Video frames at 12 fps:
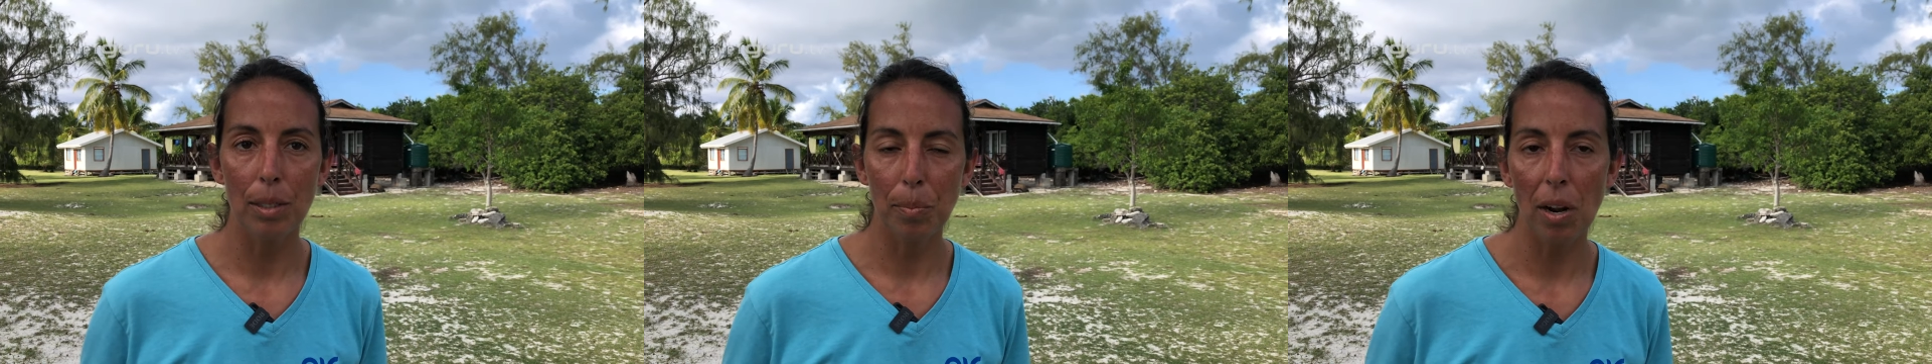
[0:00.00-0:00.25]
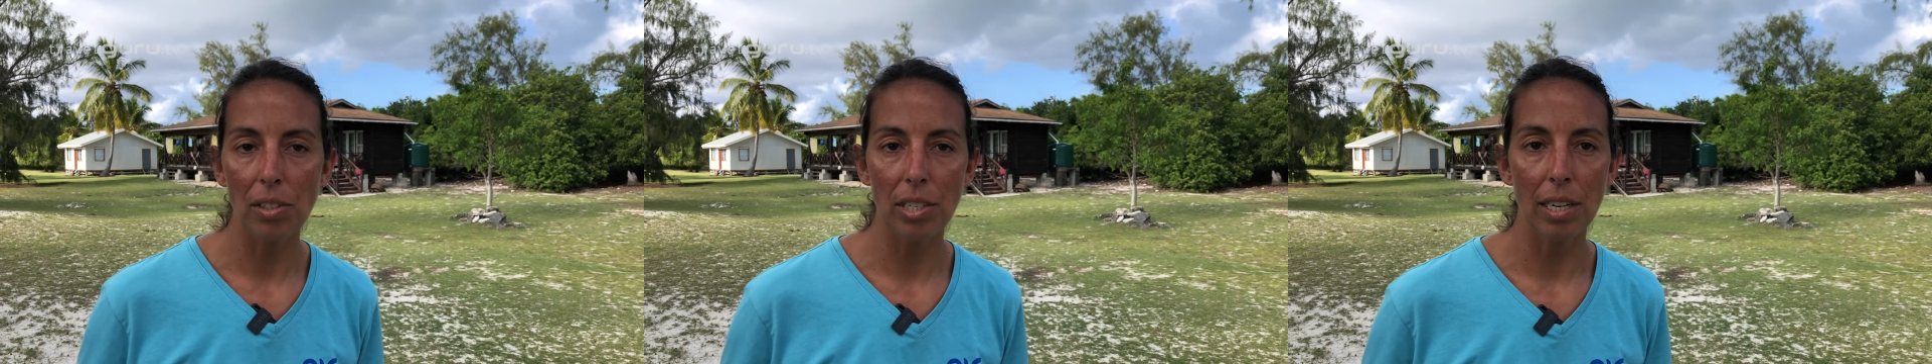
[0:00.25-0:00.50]

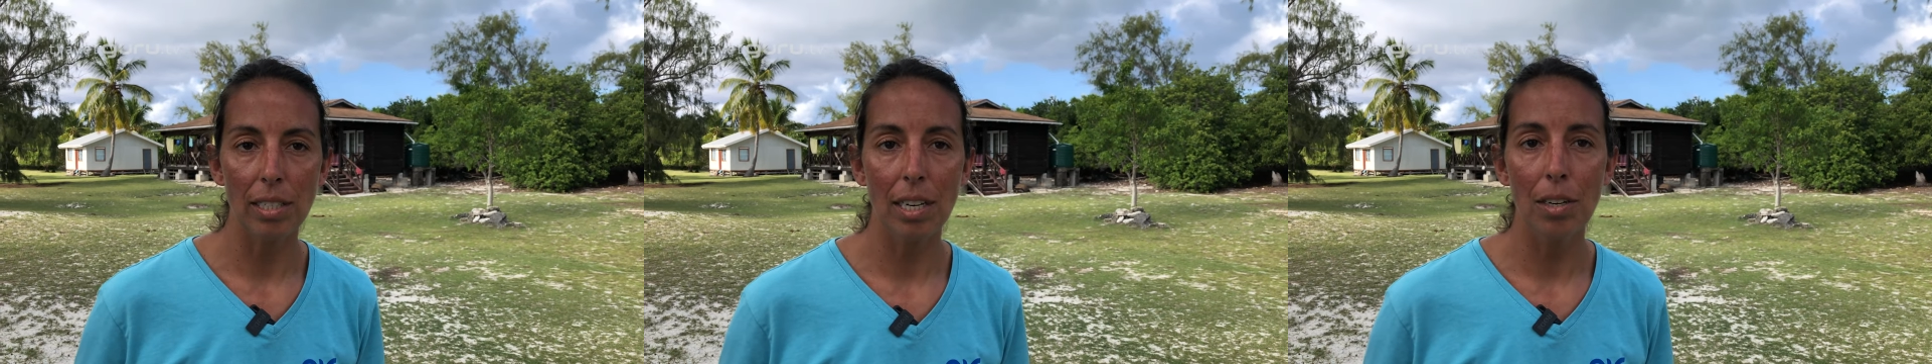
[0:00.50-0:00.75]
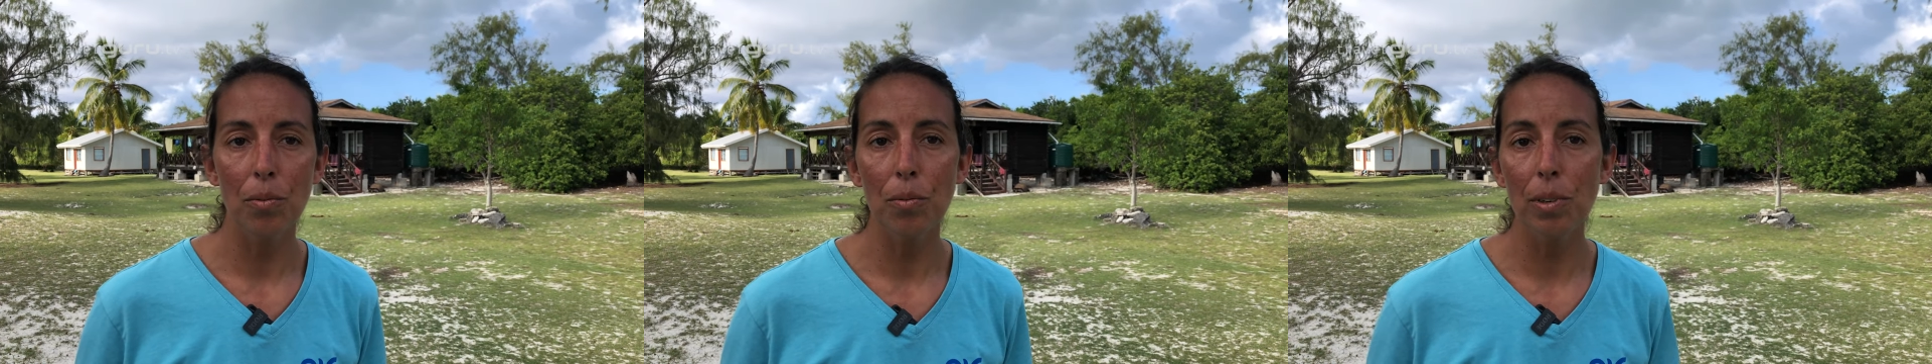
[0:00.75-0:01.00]
project
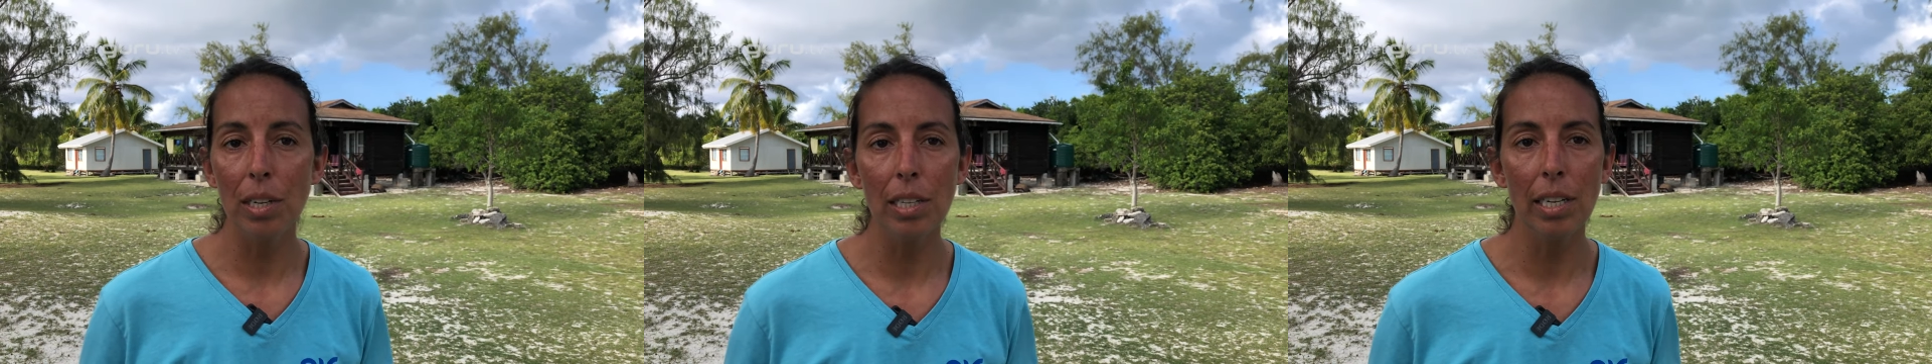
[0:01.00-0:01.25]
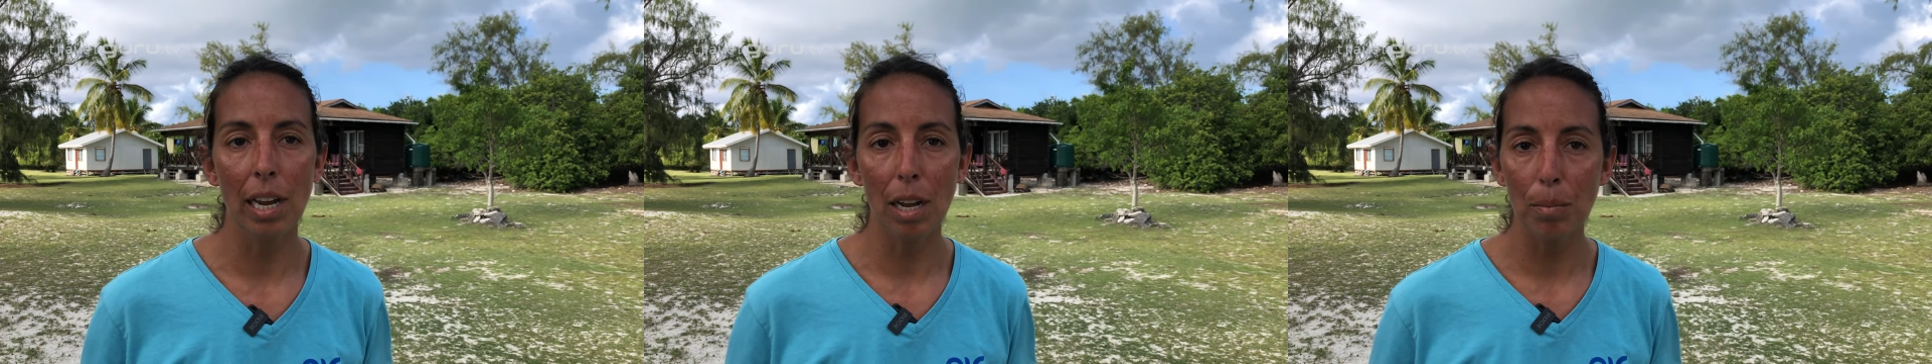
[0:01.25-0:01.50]
and
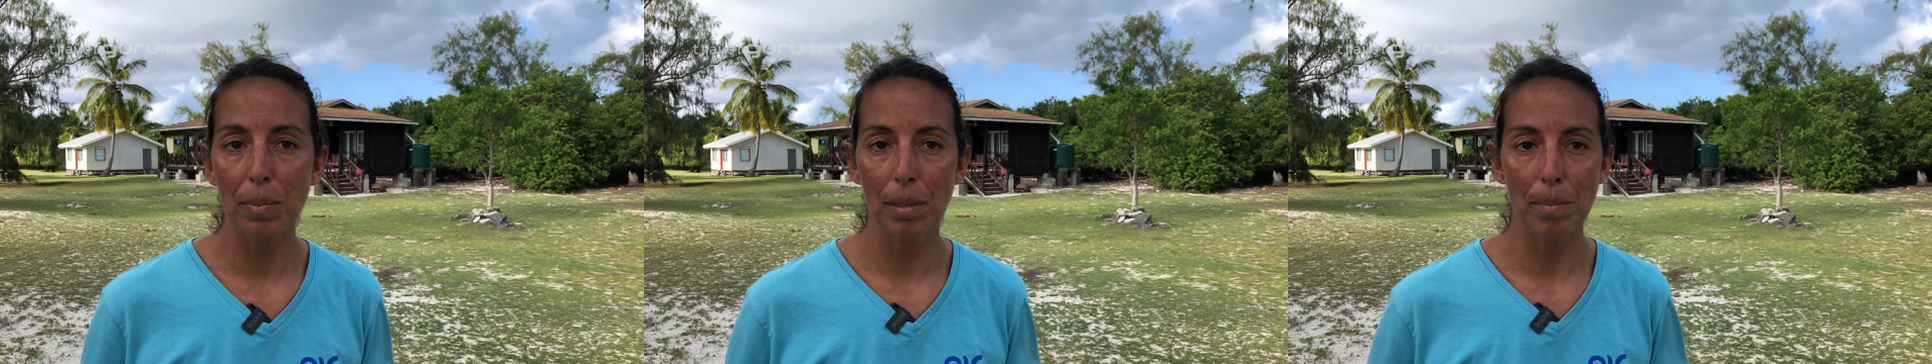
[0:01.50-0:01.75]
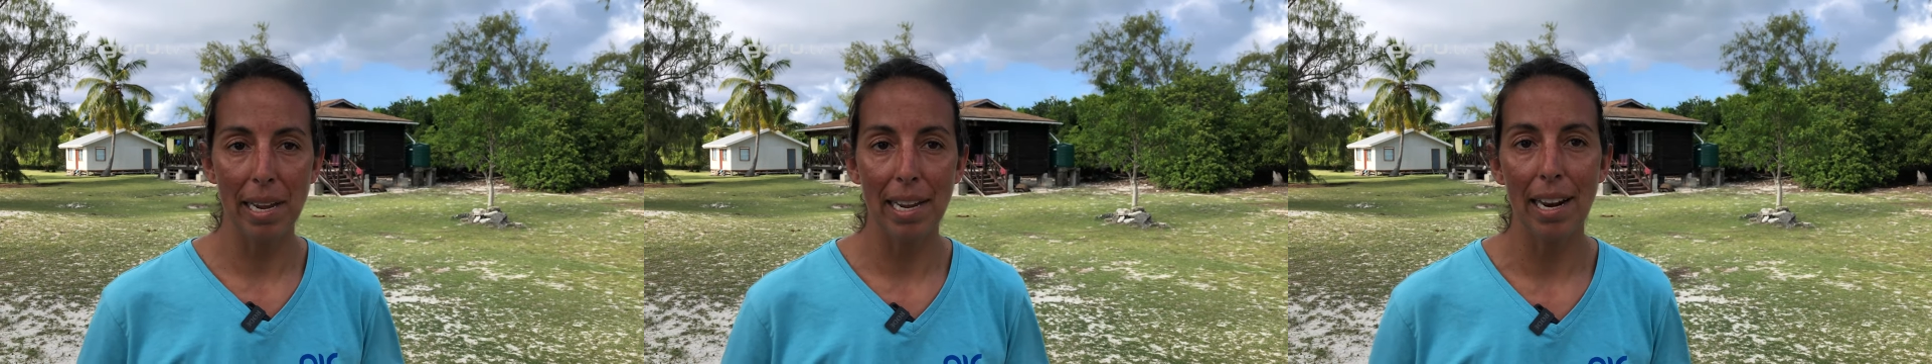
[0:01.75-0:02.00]
really helped to
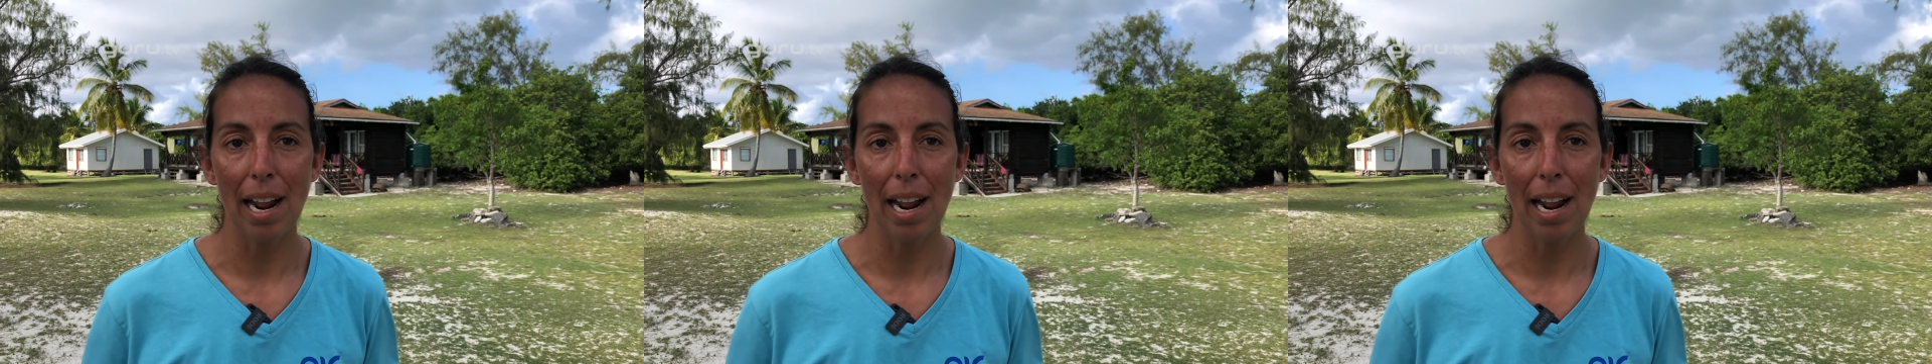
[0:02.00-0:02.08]
make it